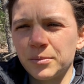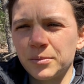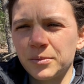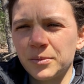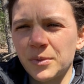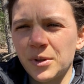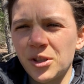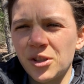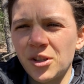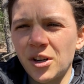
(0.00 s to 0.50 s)

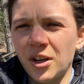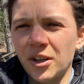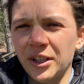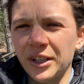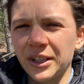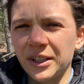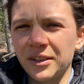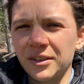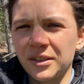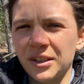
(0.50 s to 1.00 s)

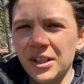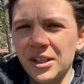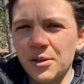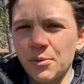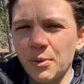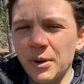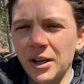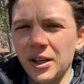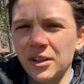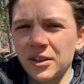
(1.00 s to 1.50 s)
starting, as
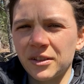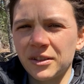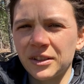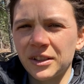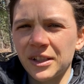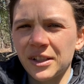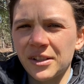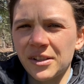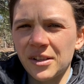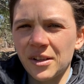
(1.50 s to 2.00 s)
well
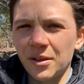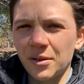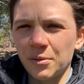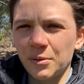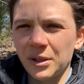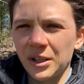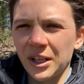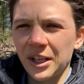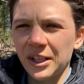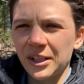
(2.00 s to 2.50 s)
as the 3
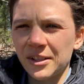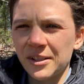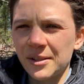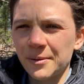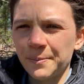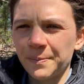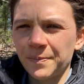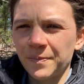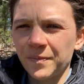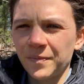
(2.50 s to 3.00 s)
days
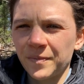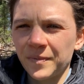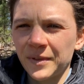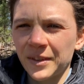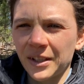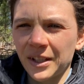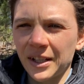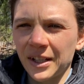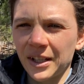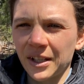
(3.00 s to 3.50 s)

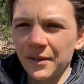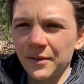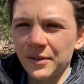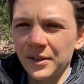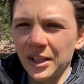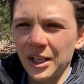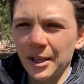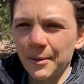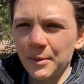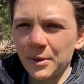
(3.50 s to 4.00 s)
ahead of
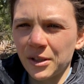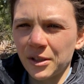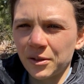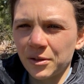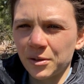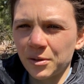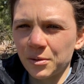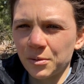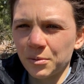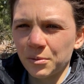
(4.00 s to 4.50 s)
time. And he'll
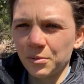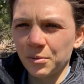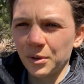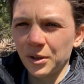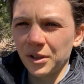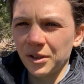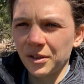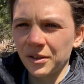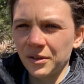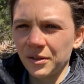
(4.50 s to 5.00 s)
do
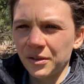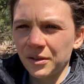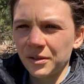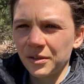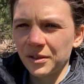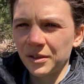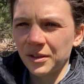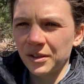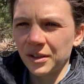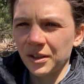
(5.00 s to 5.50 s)

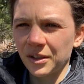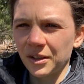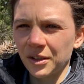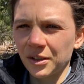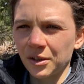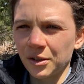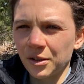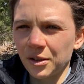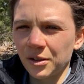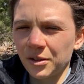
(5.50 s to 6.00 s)
an
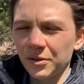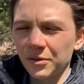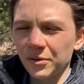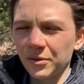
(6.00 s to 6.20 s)
alert